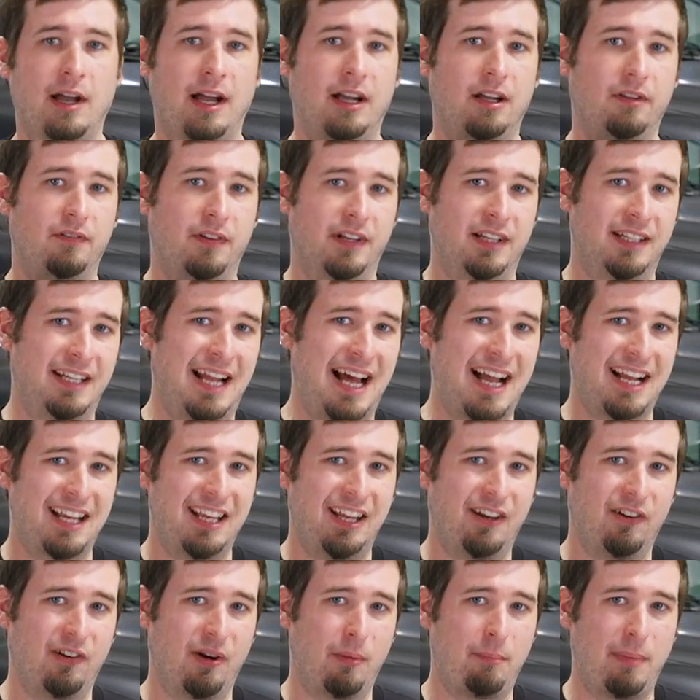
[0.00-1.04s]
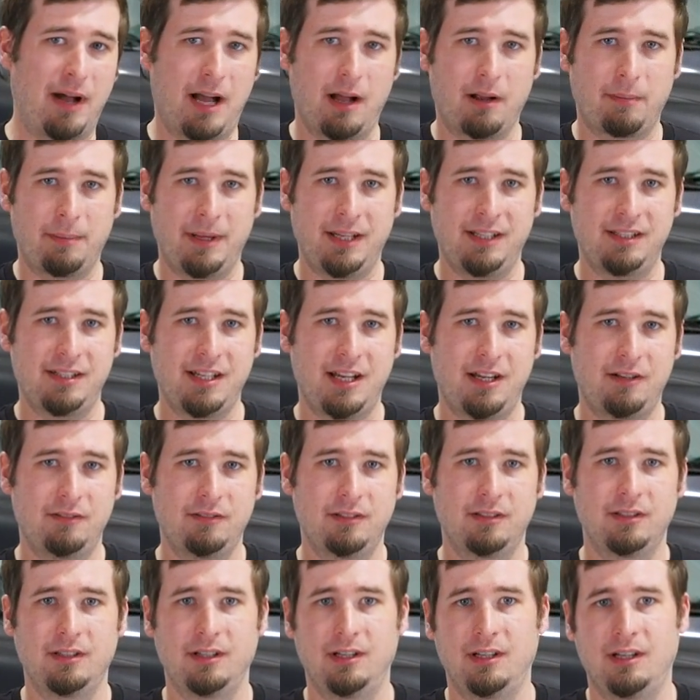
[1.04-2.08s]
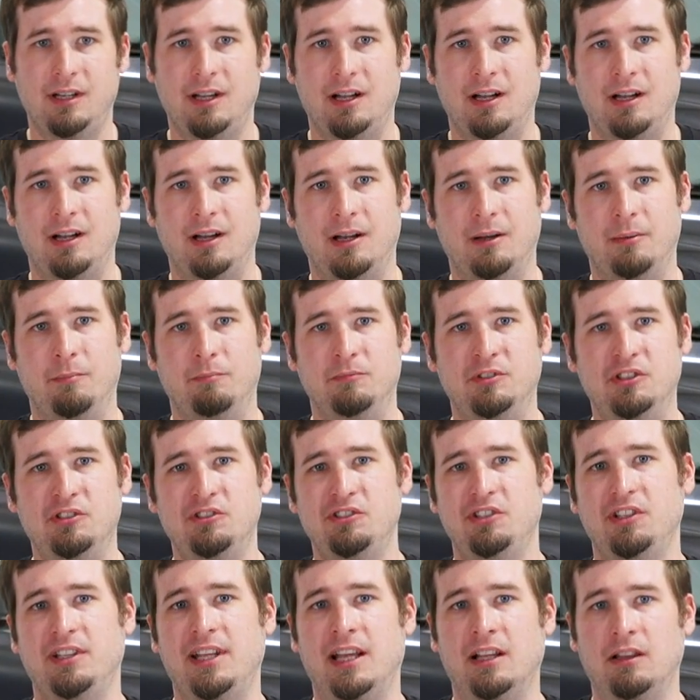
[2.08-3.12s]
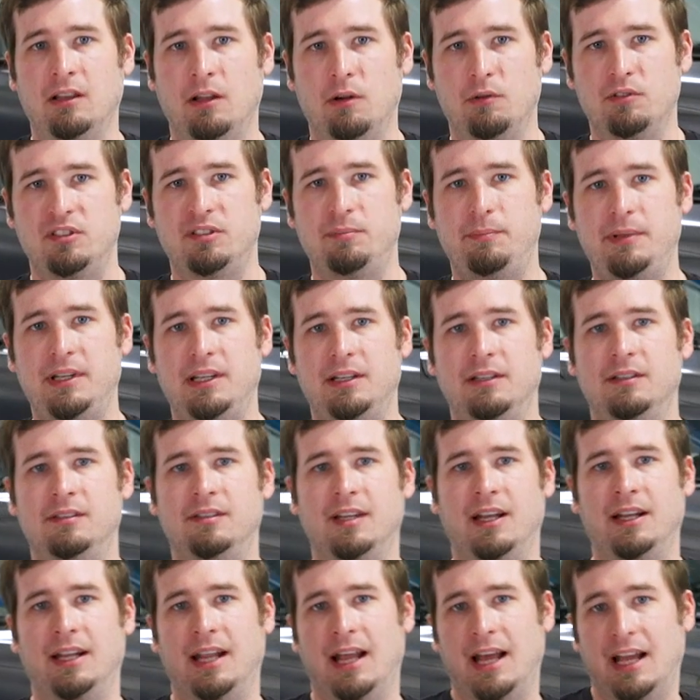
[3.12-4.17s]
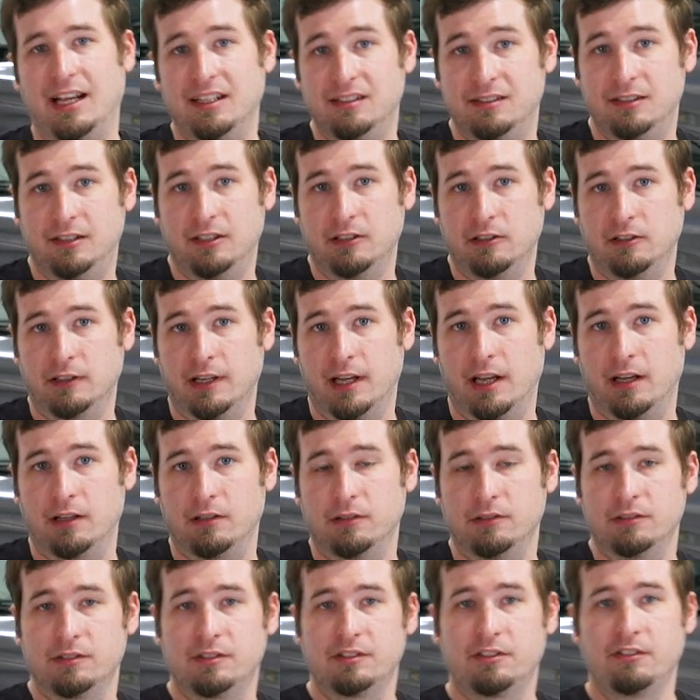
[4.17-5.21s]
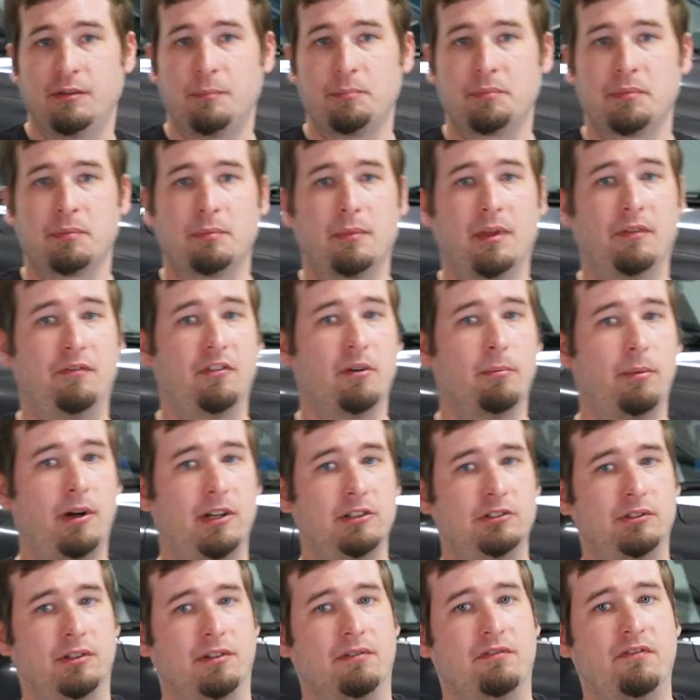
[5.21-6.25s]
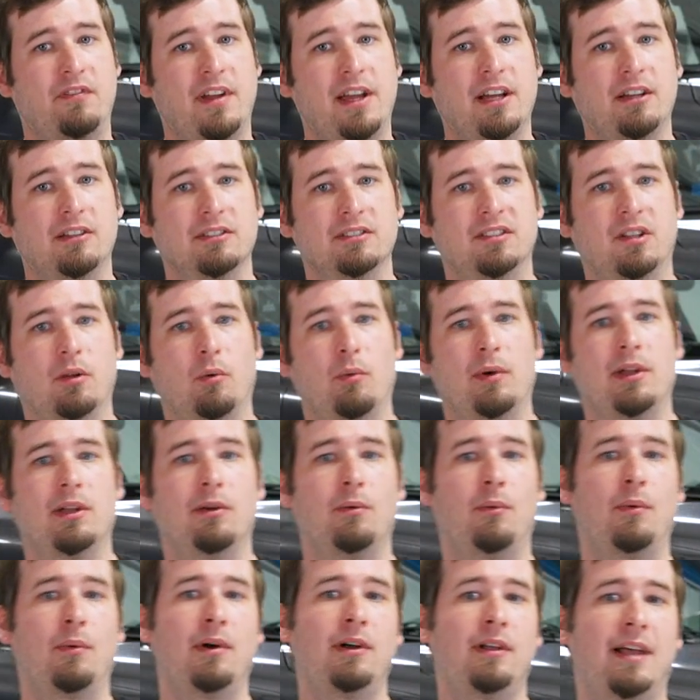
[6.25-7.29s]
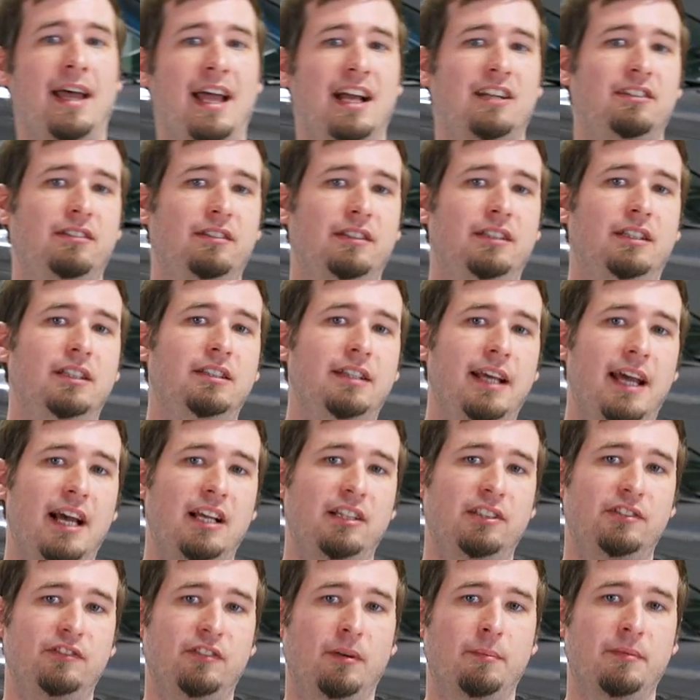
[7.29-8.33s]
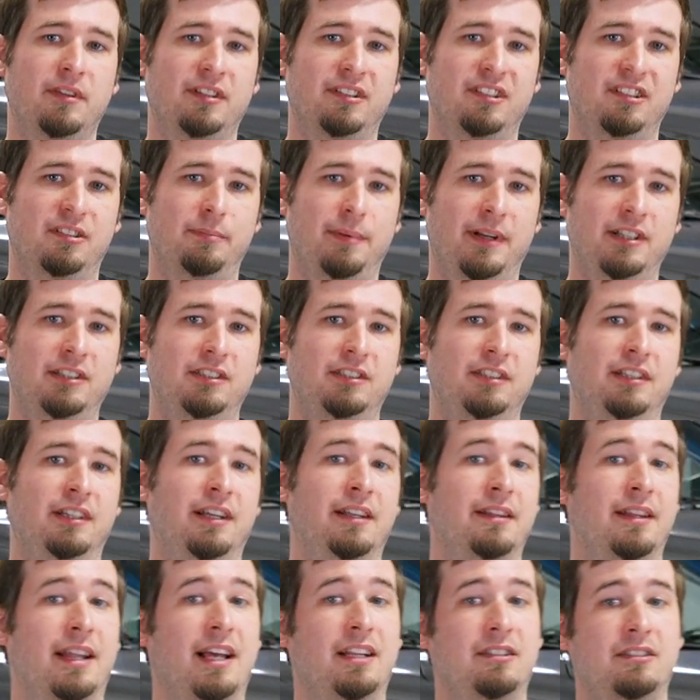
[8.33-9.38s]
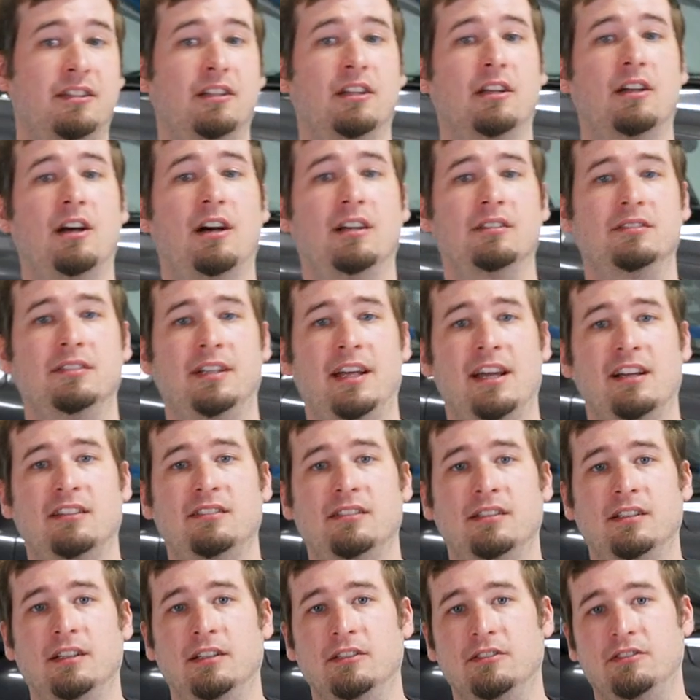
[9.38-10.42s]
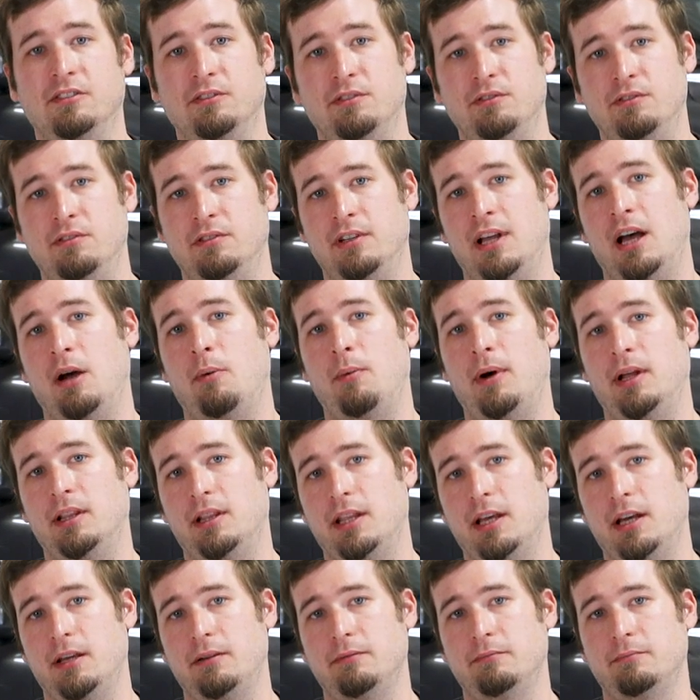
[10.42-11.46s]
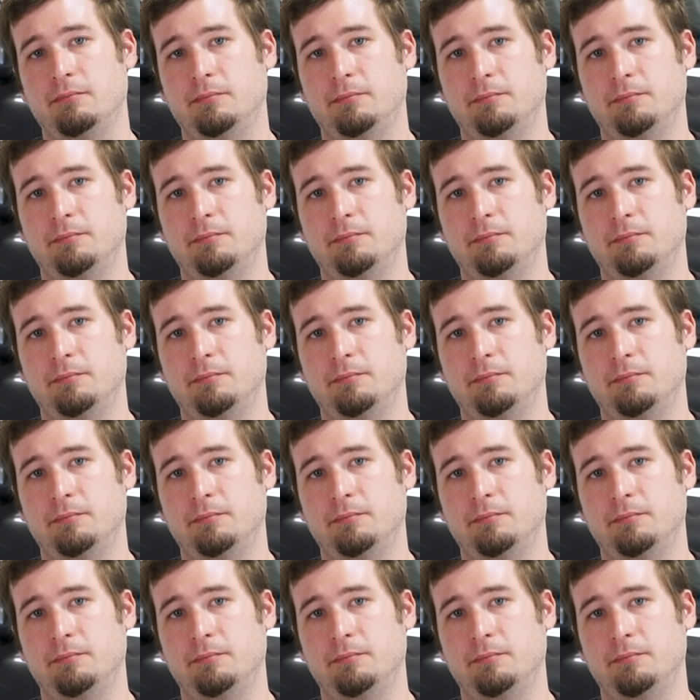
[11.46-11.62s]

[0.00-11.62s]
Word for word: kind of a knocking or a popping sound, uh, usually at low speeds and at high steering angles. If your ball joint fails, the wheel will actually detach from the suspension and that's going to cause an accident, so you do not want that.